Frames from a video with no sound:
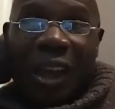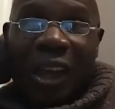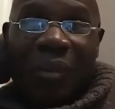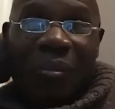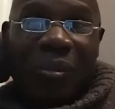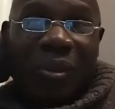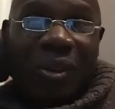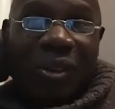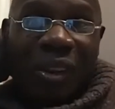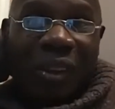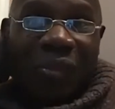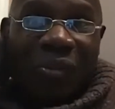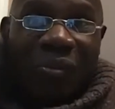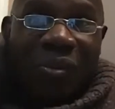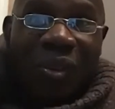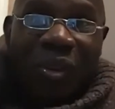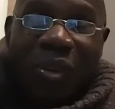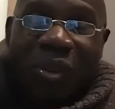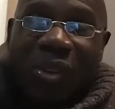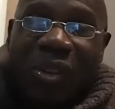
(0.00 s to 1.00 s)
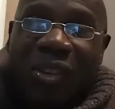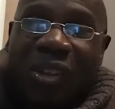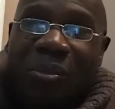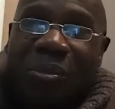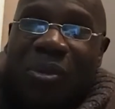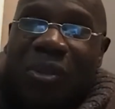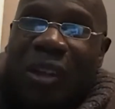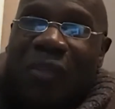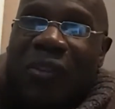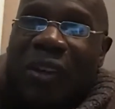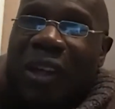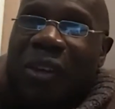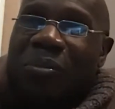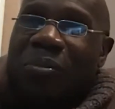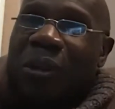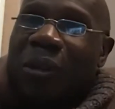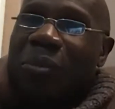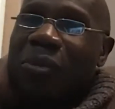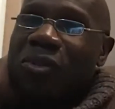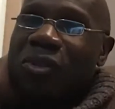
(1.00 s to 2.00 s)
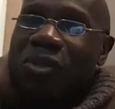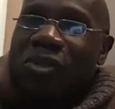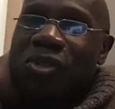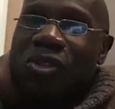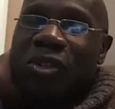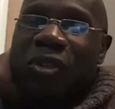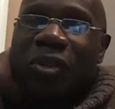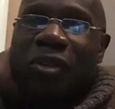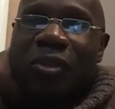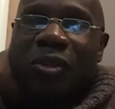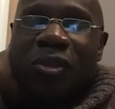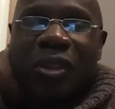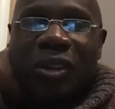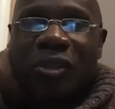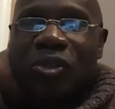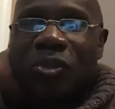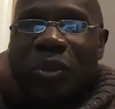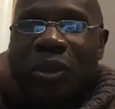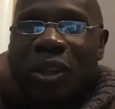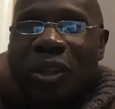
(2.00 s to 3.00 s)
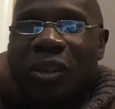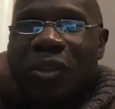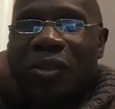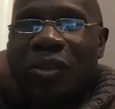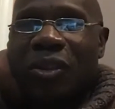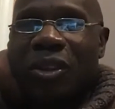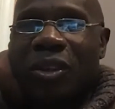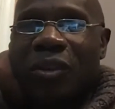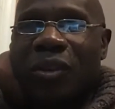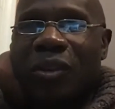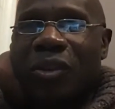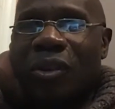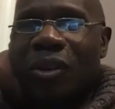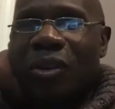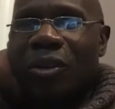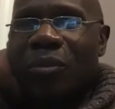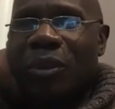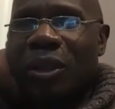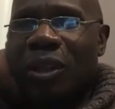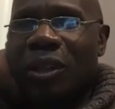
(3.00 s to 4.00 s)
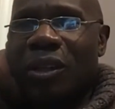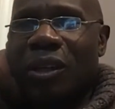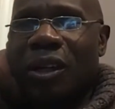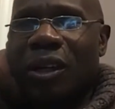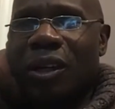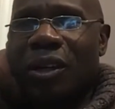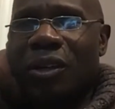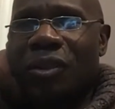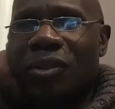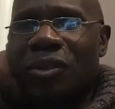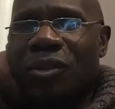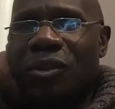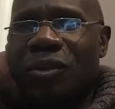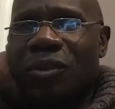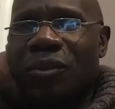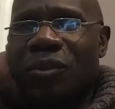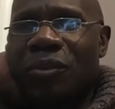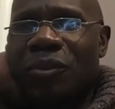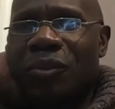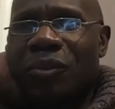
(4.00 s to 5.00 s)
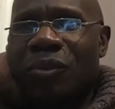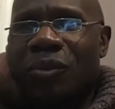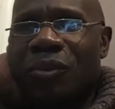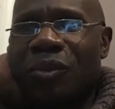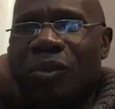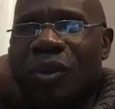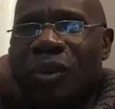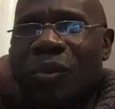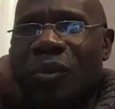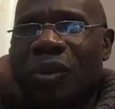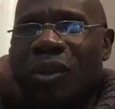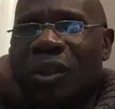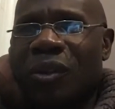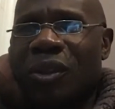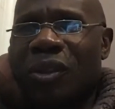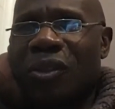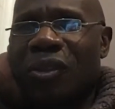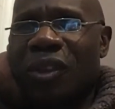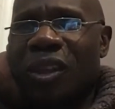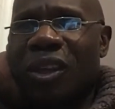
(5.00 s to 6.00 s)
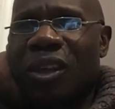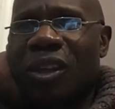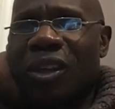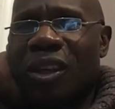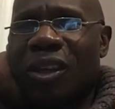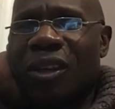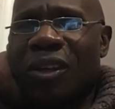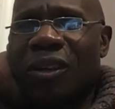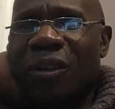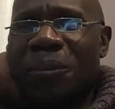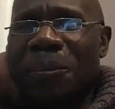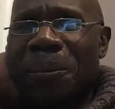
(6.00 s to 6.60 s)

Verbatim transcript: that because I've looked at some stuff I had published in journals like 20 years ago and thought, oh my gosh, what was I thinking?